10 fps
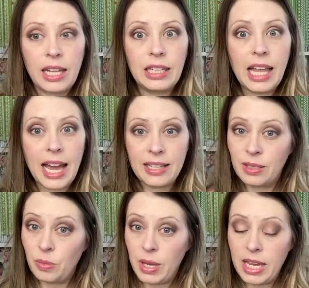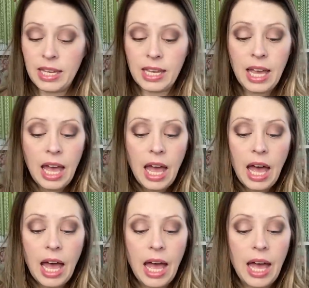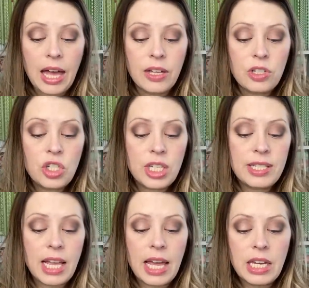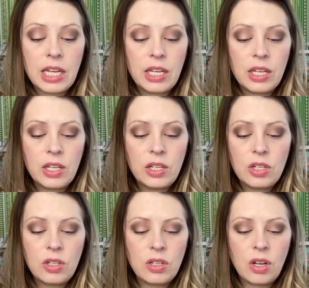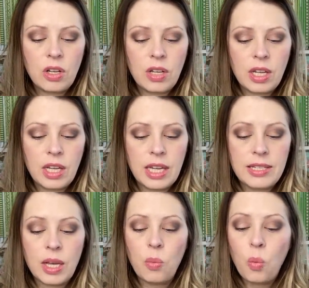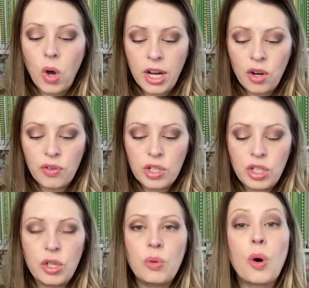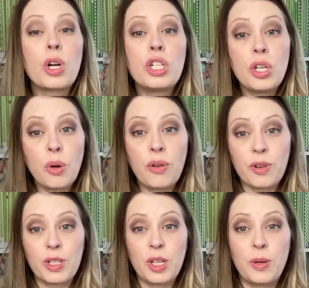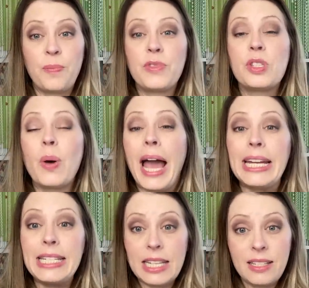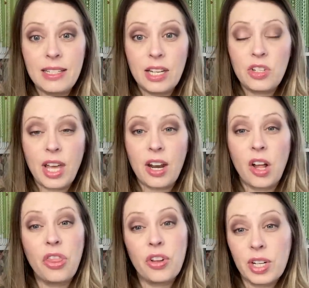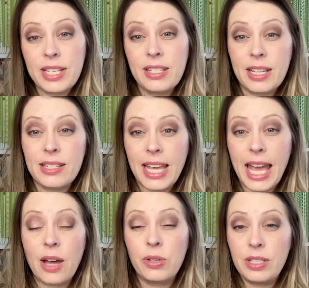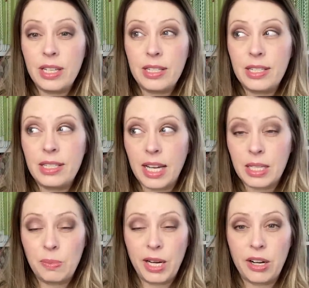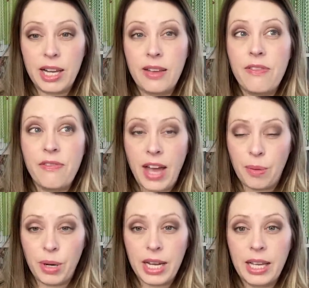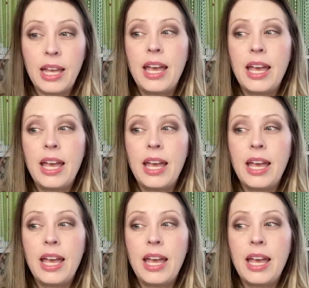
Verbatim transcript: last week, uh, she said is it 1 over 2 or 2 over 2? So I did stitch that on 36 count Duxbury fabric.